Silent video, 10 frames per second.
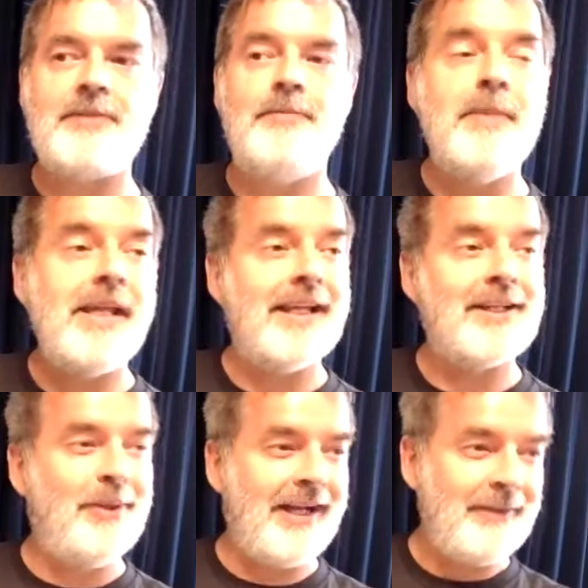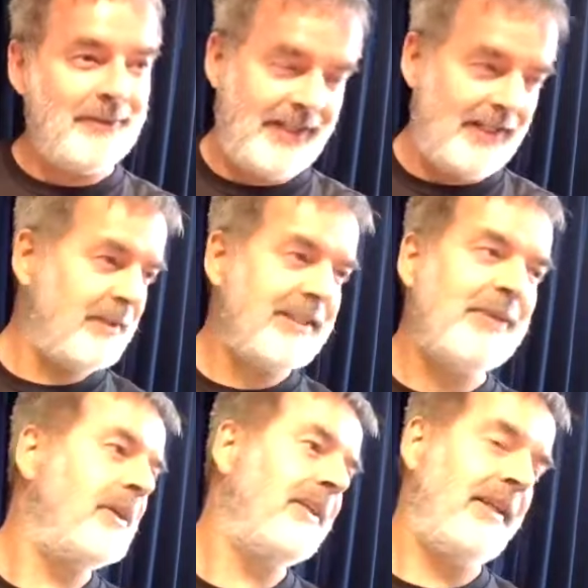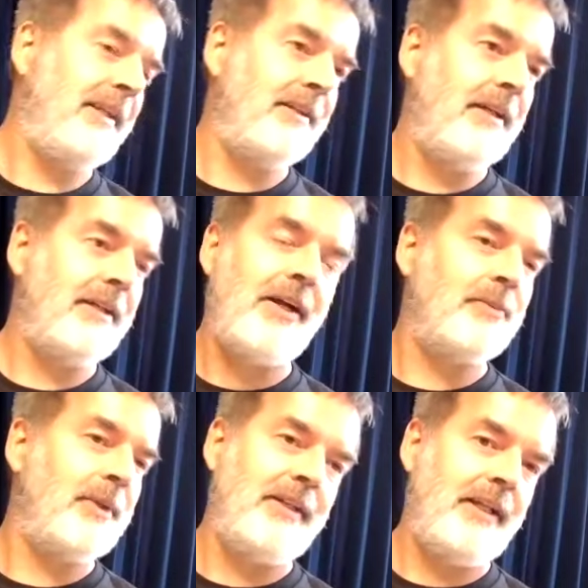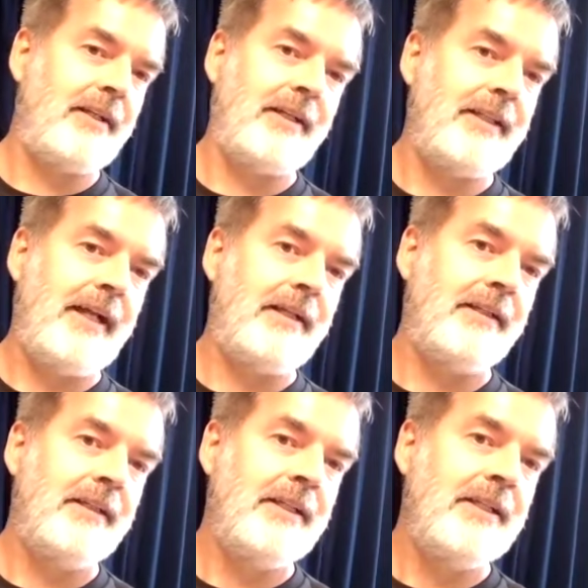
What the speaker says: That's me. That's what I would think. But they wouldn't think, God wouldn't think like that.